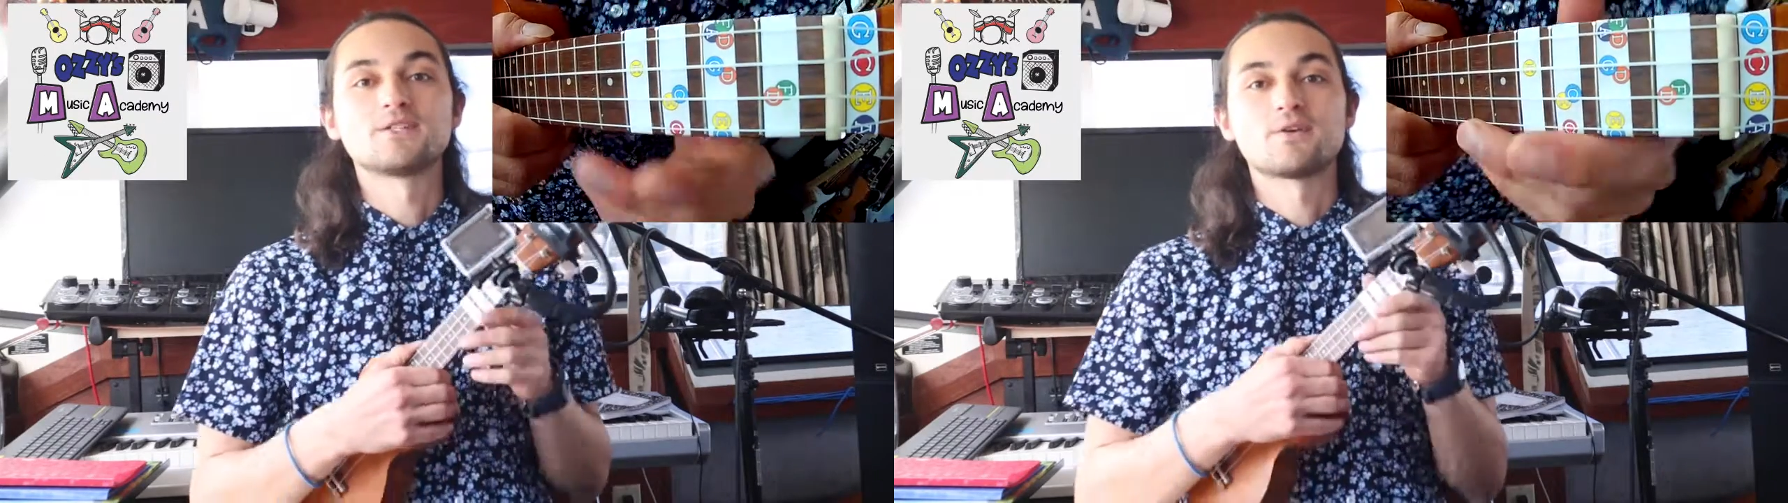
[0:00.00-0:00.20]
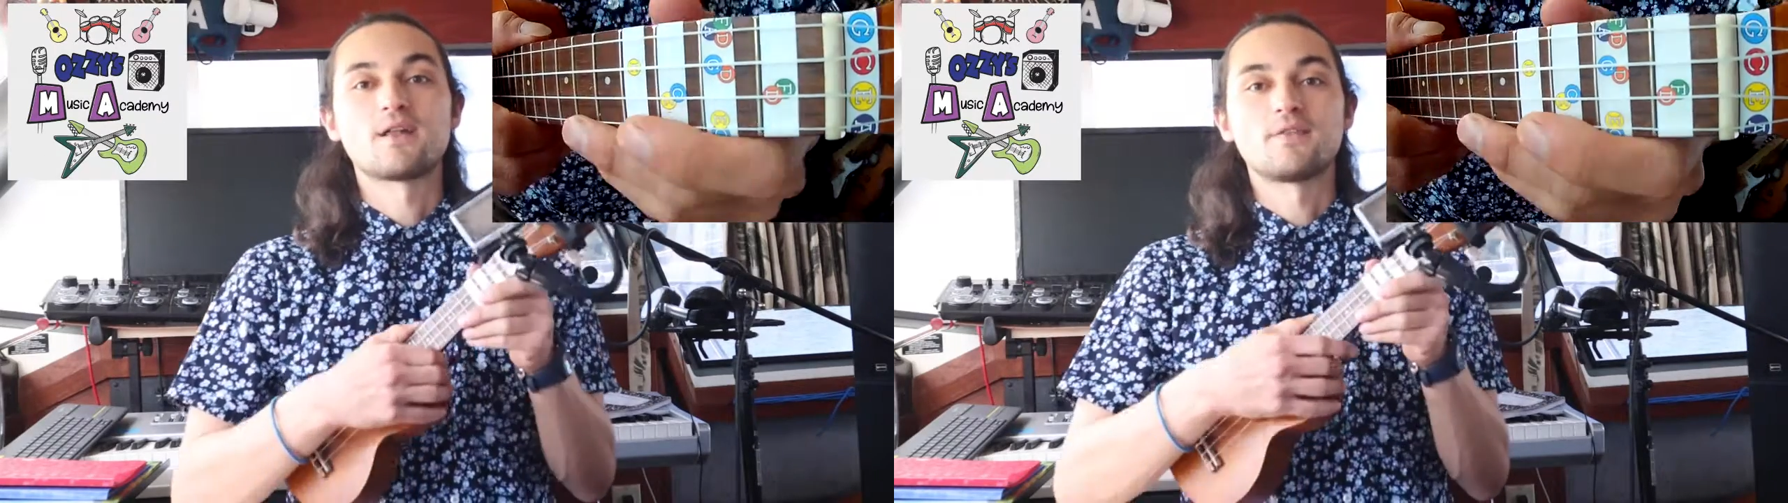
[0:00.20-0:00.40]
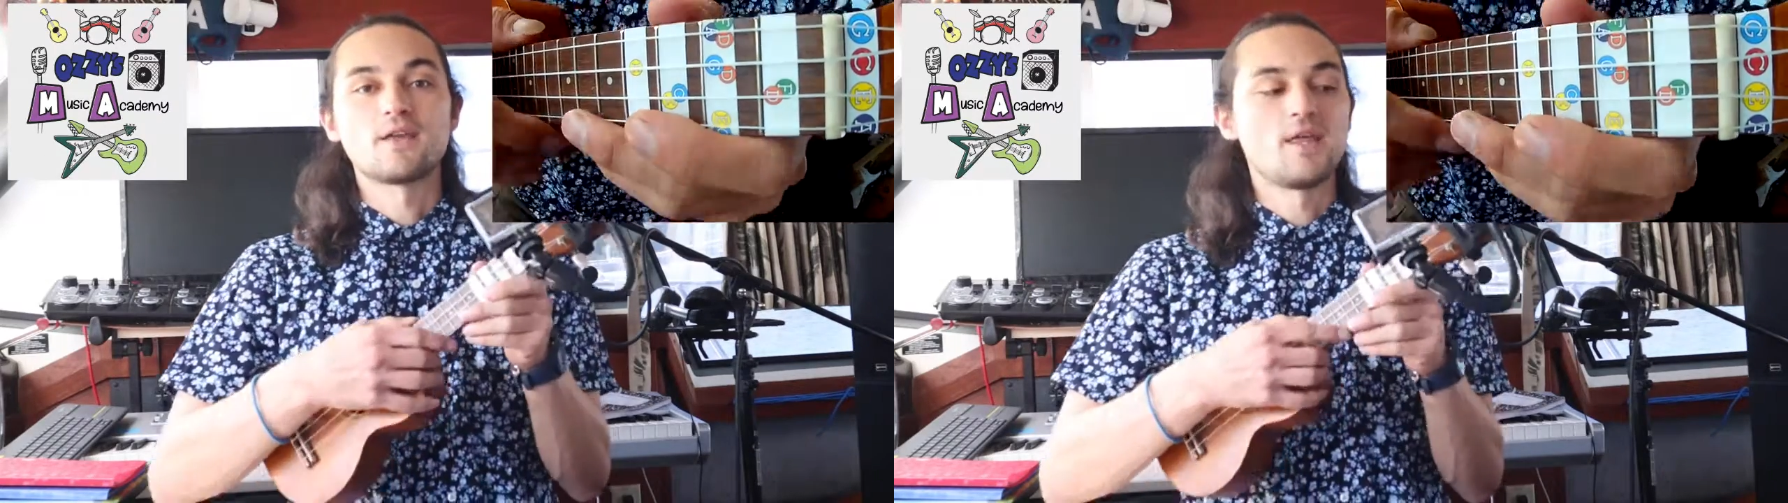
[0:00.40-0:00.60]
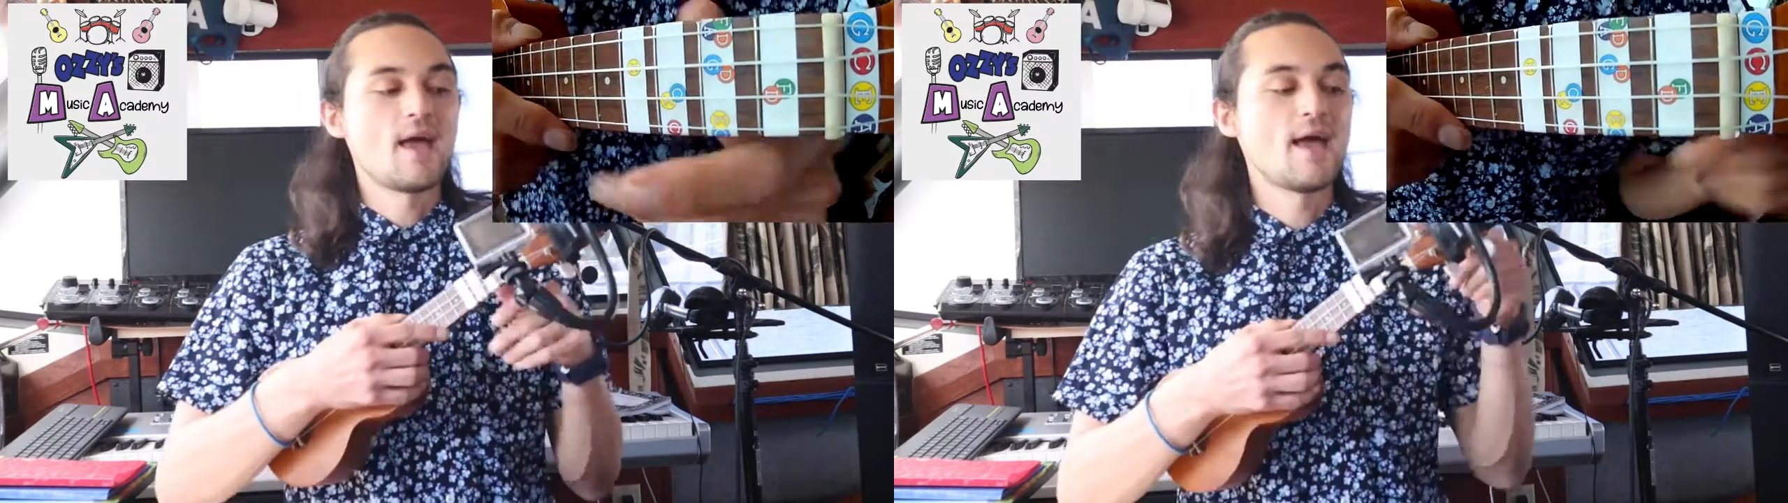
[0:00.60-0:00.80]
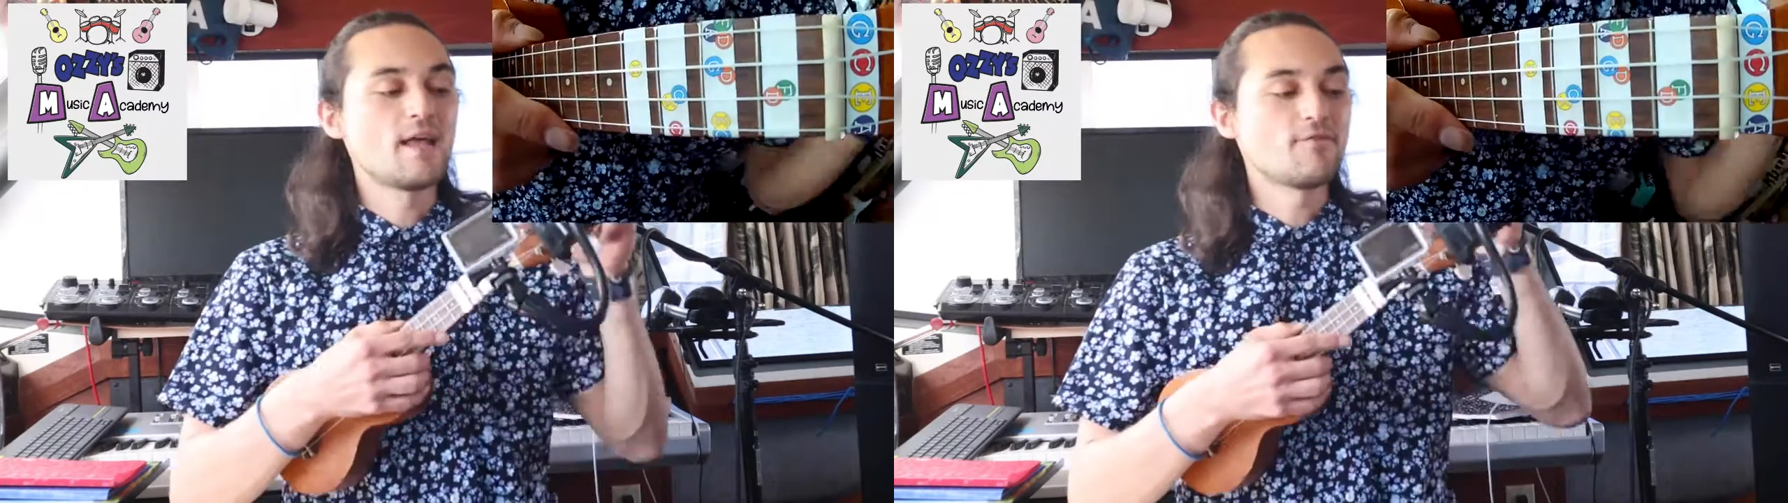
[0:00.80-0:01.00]
sure that the
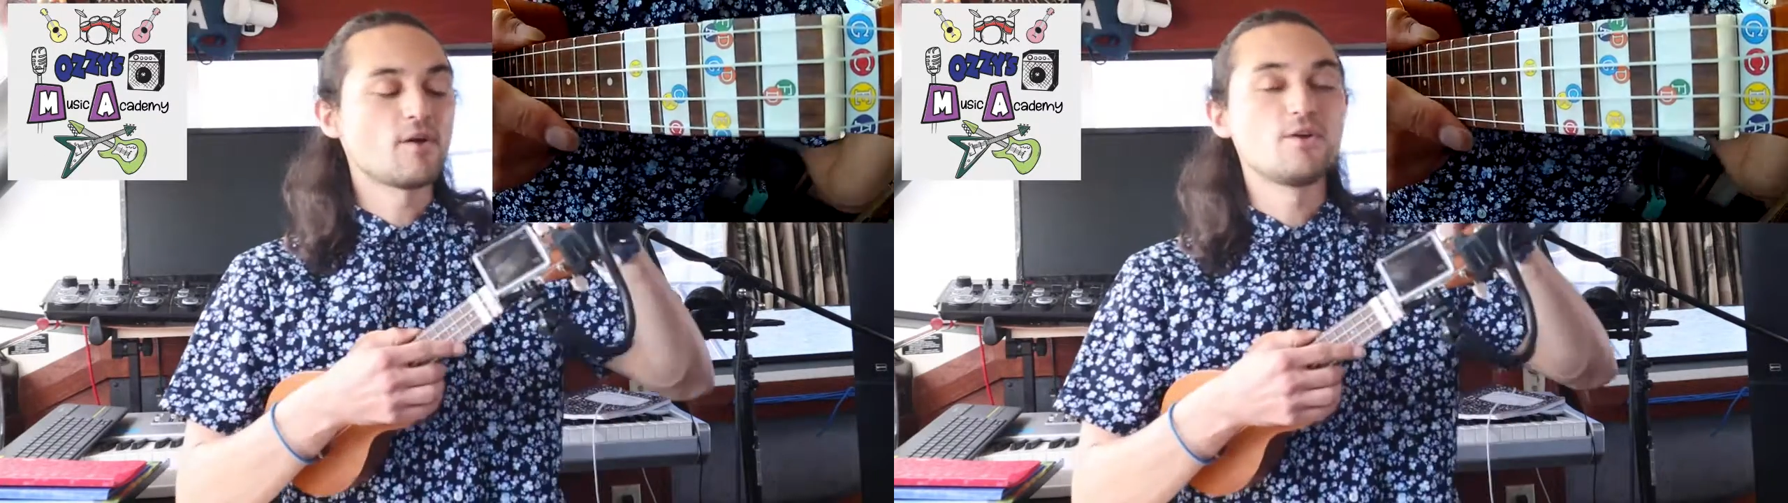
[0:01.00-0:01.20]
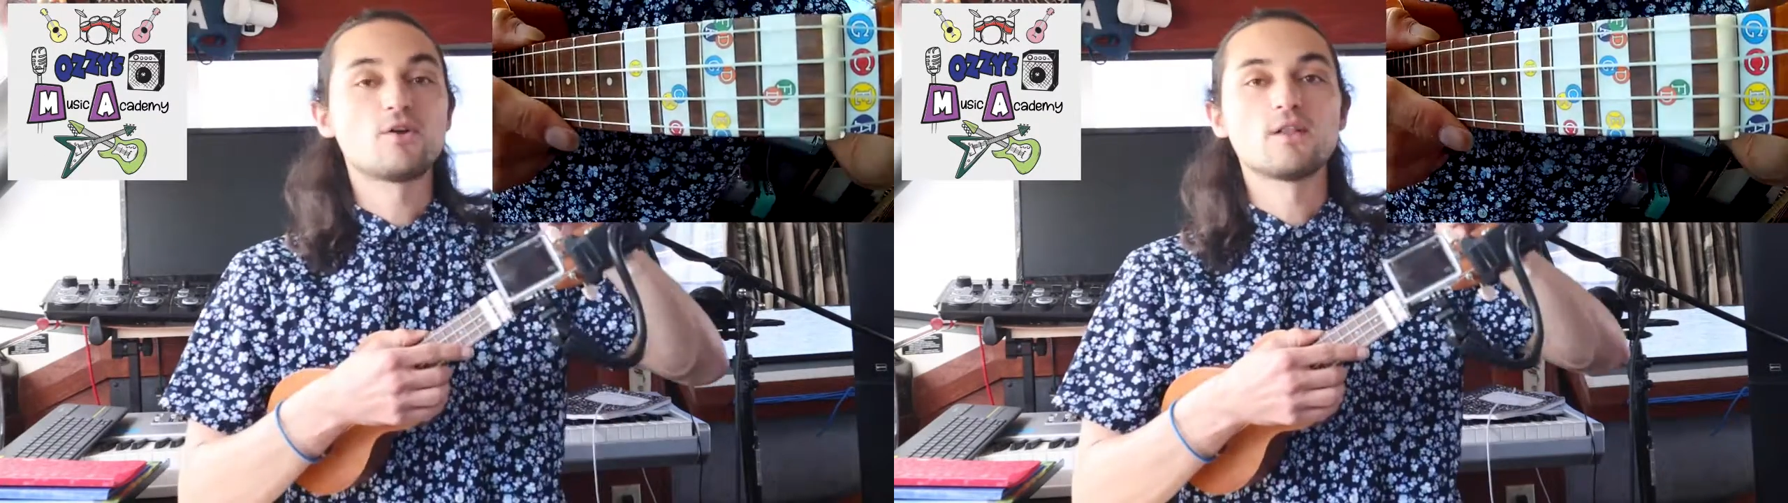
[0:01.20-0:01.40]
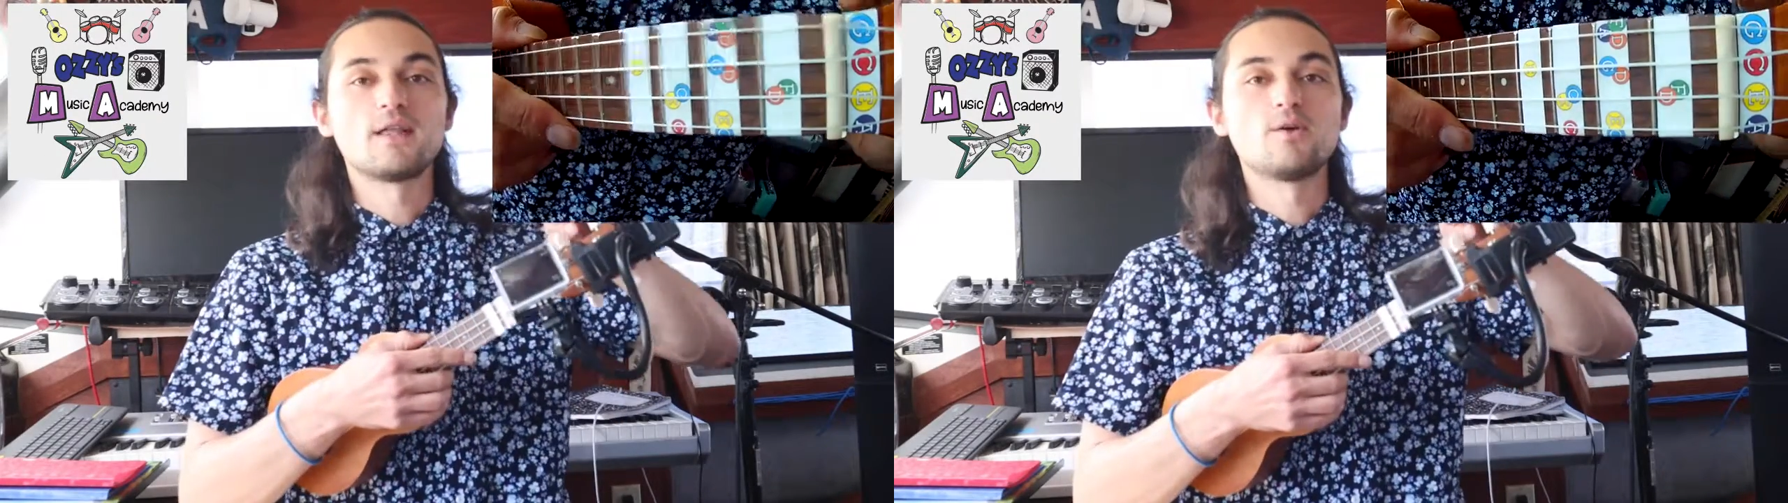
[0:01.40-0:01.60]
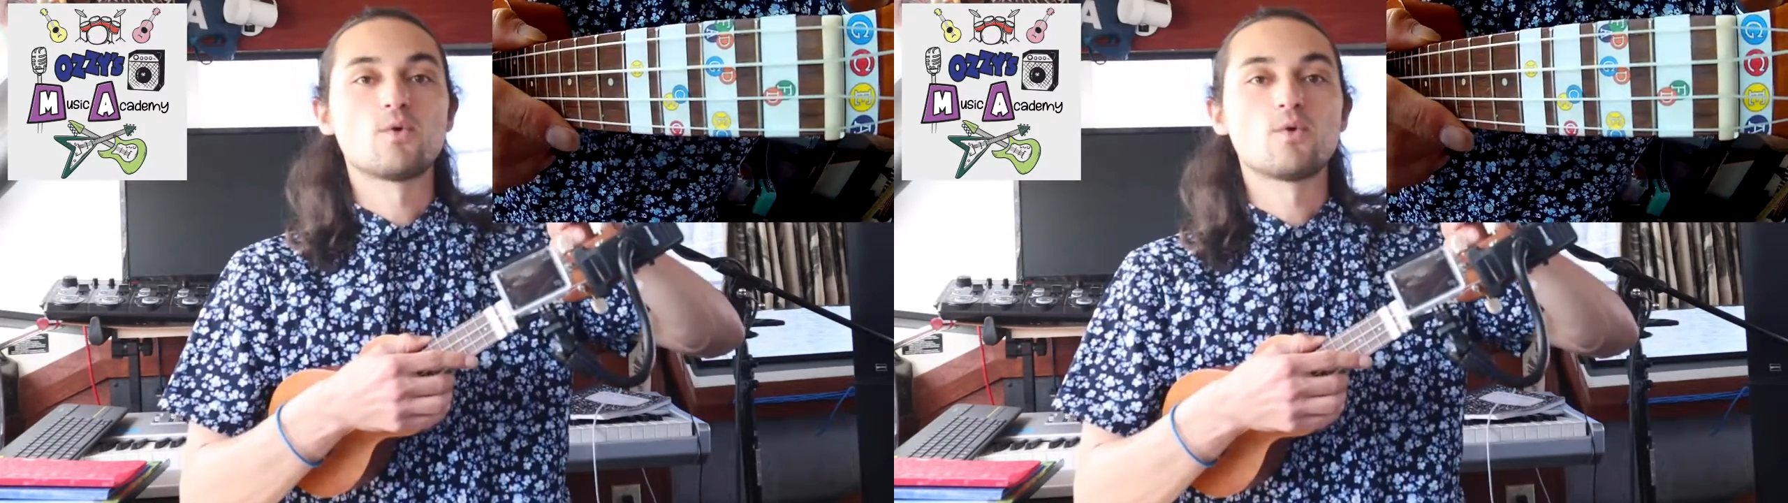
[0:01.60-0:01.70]
head of our ukulele,